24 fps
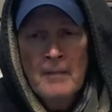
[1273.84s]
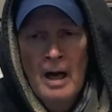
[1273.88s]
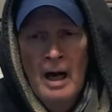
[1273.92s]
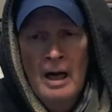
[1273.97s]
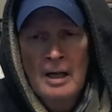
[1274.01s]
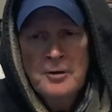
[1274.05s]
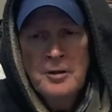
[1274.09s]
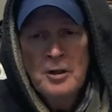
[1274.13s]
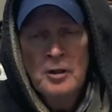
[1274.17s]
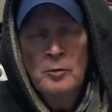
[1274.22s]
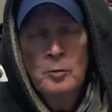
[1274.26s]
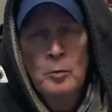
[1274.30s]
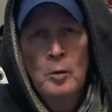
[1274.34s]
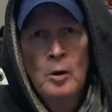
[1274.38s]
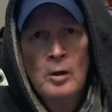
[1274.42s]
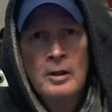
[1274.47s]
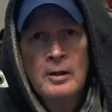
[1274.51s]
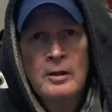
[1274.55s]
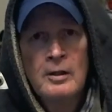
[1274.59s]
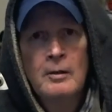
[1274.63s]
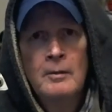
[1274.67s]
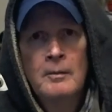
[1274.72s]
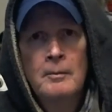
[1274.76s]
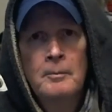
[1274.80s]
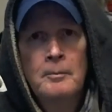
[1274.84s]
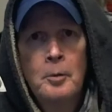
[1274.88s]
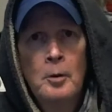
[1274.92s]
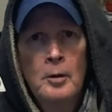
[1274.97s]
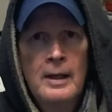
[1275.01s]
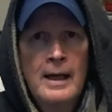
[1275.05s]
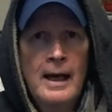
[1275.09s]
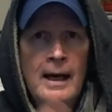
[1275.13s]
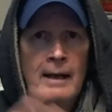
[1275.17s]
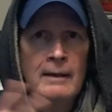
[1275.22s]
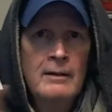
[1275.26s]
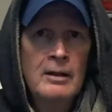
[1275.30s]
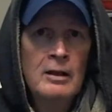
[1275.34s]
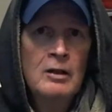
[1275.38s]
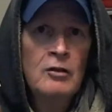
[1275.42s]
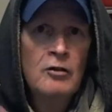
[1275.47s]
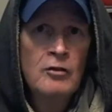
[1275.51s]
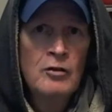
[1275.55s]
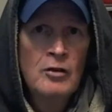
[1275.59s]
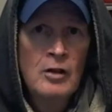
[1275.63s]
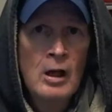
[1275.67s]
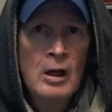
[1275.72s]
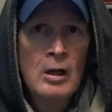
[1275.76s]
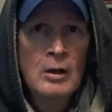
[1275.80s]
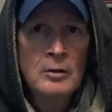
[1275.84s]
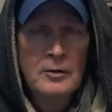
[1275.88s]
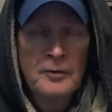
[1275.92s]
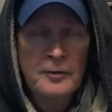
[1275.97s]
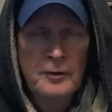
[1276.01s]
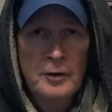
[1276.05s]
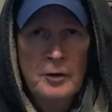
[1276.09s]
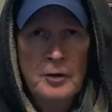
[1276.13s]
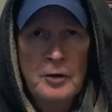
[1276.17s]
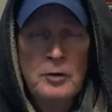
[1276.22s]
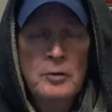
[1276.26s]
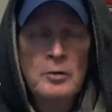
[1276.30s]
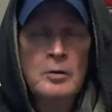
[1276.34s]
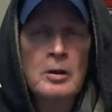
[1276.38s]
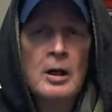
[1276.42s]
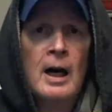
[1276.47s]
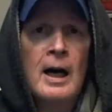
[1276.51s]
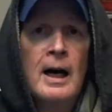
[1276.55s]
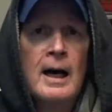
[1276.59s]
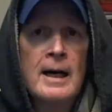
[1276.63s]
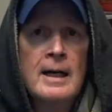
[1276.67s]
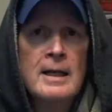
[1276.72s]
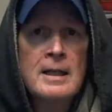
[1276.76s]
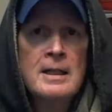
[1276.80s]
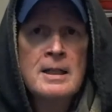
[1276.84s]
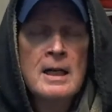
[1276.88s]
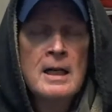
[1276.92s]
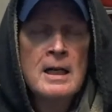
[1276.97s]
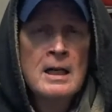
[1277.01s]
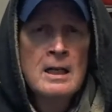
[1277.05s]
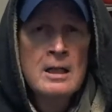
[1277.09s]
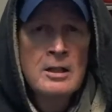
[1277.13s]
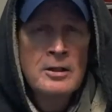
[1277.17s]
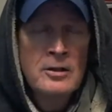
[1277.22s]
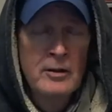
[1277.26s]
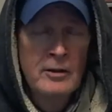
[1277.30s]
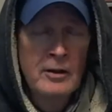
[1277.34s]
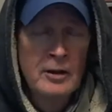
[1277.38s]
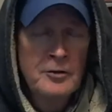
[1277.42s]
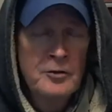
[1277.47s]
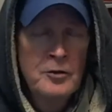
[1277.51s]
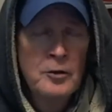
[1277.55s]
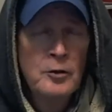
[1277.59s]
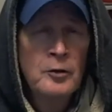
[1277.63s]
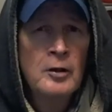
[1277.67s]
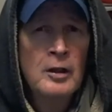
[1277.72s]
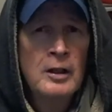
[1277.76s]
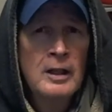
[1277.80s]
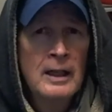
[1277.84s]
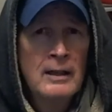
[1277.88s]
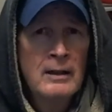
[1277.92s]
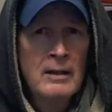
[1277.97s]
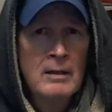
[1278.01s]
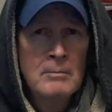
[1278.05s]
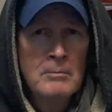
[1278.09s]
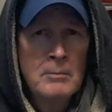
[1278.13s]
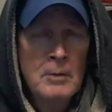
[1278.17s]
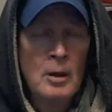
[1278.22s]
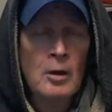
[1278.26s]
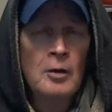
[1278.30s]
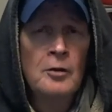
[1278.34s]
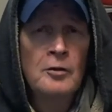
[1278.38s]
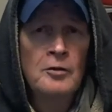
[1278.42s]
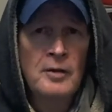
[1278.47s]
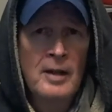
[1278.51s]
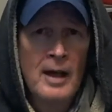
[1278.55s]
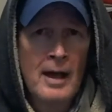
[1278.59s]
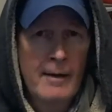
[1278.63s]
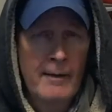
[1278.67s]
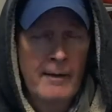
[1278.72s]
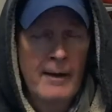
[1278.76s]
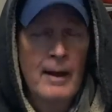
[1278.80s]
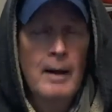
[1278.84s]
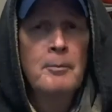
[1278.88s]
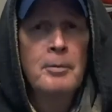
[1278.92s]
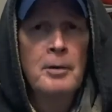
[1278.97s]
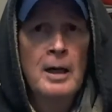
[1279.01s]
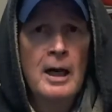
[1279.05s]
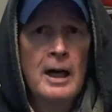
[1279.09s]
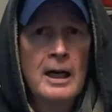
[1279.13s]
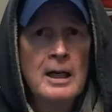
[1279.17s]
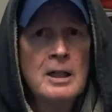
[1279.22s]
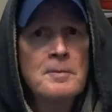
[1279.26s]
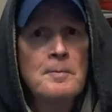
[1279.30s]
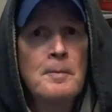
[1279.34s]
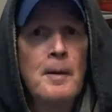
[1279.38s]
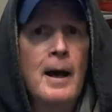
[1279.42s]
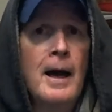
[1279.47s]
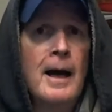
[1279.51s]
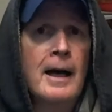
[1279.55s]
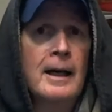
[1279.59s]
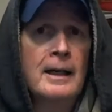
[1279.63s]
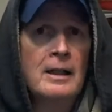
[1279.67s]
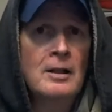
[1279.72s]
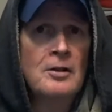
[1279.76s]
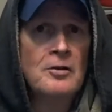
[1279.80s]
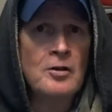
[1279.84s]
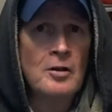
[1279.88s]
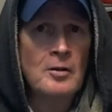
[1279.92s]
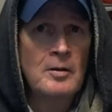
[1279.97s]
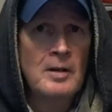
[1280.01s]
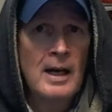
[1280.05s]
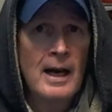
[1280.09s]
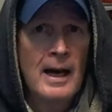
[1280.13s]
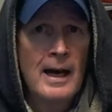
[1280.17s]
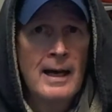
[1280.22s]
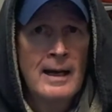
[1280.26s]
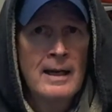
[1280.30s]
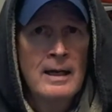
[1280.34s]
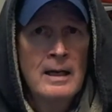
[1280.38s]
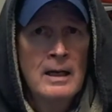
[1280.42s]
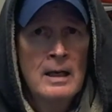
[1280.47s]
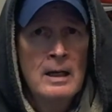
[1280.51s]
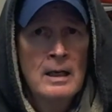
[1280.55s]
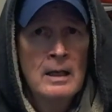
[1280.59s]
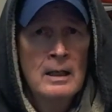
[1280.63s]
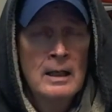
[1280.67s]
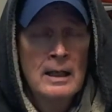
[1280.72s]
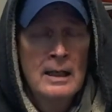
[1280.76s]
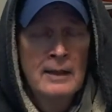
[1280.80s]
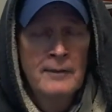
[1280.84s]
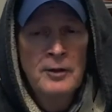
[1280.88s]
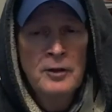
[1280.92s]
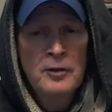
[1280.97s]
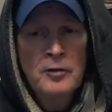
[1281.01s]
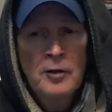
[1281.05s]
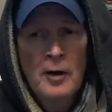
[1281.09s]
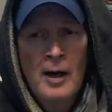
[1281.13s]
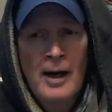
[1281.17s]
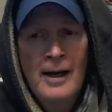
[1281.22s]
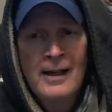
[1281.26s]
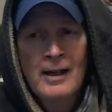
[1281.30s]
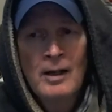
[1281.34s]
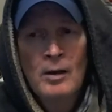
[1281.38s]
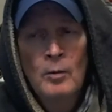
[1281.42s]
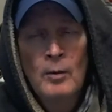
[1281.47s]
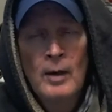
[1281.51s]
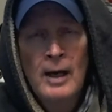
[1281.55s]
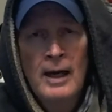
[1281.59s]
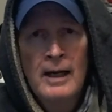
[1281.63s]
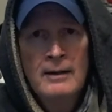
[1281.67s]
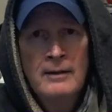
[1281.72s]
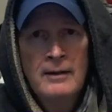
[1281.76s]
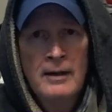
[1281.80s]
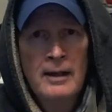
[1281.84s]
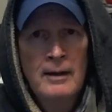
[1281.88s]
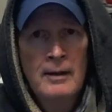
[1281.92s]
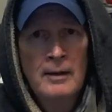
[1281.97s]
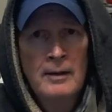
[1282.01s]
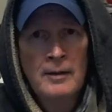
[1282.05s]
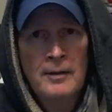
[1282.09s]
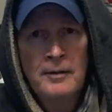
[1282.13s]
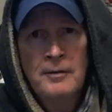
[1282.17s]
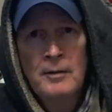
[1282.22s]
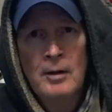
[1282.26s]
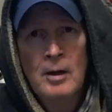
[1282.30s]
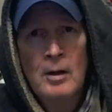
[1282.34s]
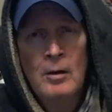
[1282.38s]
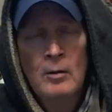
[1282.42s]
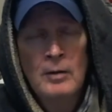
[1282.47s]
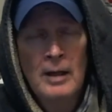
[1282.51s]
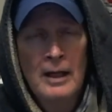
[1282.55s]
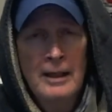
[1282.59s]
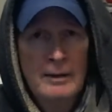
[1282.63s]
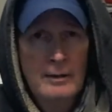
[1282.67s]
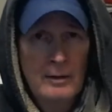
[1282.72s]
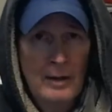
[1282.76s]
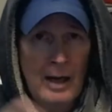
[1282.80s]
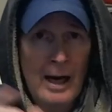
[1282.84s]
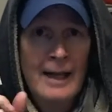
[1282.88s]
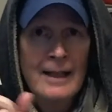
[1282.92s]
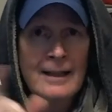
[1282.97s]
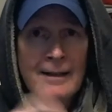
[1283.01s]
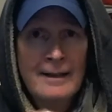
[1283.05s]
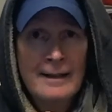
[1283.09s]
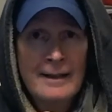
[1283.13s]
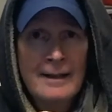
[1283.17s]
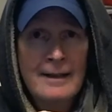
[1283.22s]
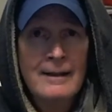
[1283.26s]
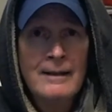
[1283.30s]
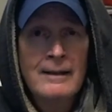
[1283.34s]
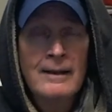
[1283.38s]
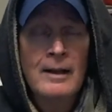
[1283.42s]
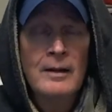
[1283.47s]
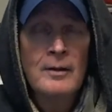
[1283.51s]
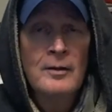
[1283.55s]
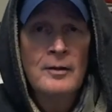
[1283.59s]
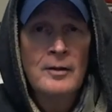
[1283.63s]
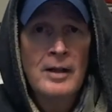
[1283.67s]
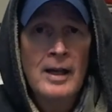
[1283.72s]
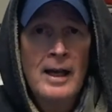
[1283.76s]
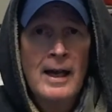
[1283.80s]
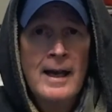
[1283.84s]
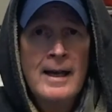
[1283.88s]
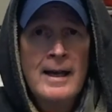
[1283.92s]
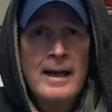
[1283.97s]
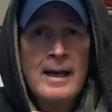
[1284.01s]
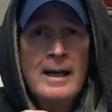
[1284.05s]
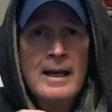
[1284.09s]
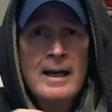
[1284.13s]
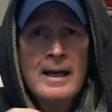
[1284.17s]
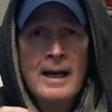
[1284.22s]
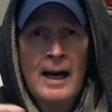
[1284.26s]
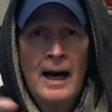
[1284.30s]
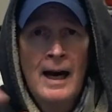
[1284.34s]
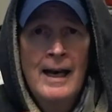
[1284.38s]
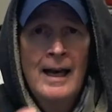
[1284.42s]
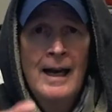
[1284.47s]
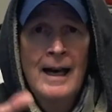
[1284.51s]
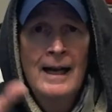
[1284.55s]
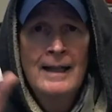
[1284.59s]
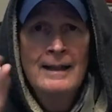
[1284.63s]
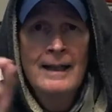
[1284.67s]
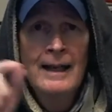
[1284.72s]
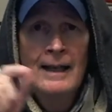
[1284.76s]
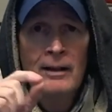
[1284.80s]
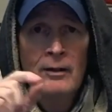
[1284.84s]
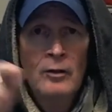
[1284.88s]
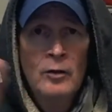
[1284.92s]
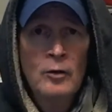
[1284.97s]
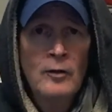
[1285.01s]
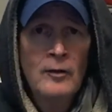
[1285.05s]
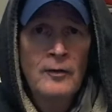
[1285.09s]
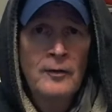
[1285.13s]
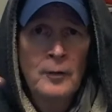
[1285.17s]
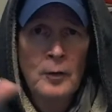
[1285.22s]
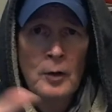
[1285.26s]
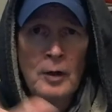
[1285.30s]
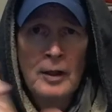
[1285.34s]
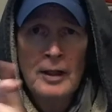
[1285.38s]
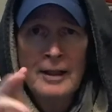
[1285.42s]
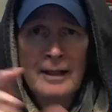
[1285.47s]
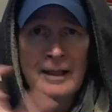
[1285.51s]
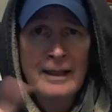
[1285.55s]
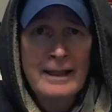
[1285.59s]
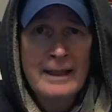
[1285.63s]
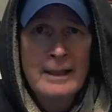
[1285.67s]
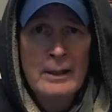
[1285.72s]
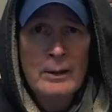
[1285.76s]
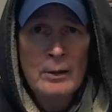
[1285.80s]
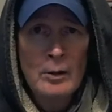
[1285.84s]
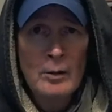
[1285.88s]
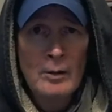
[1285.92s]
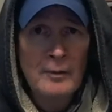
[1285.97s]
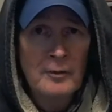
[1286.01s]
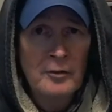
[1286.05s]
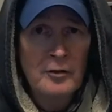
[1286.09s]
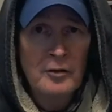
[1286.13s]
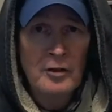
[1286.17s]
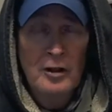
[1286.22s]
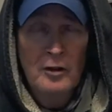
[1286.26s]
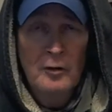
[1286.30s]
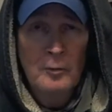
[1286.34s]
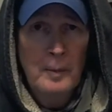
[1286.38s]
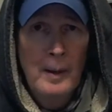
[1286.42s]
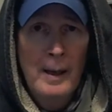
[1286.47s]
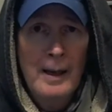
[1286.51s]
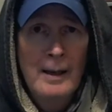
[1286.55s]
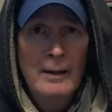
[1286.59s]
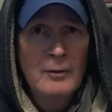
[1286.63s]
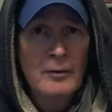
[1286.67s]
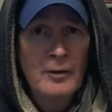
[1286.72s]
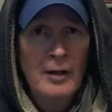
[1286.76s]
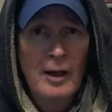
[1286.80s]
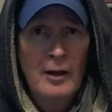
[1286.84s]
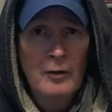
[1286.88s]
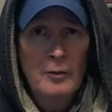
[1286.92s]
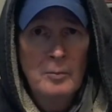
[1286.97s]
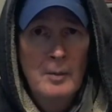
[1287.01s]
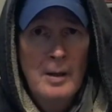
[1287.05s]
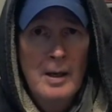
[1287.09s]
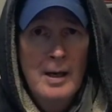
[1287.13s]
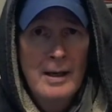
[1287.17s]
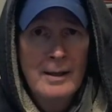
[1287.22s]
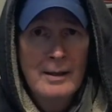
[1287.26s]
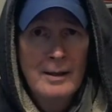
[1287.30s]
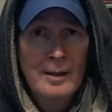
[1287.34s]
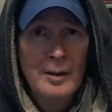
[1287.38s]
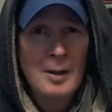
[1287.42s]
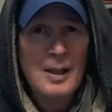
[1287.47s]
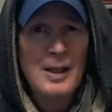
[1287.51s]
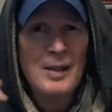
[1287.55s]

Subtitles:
I just wanted to put out these notes for you guys so that you could get the most out of that prize package, okay? If you try to go out there and throw like I did the other day, I had that 2-foot leader of 6-pound test mono.